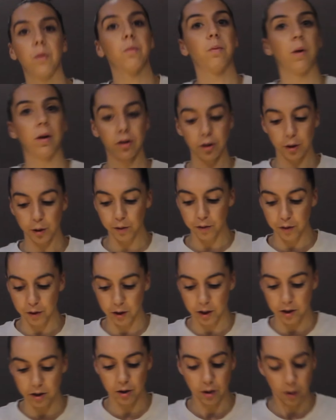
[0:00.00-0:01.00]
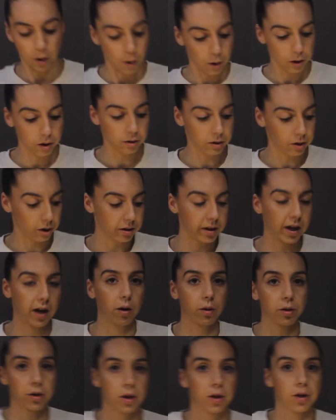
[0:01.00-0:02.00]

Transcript: once you've stretched all your doughs out onto the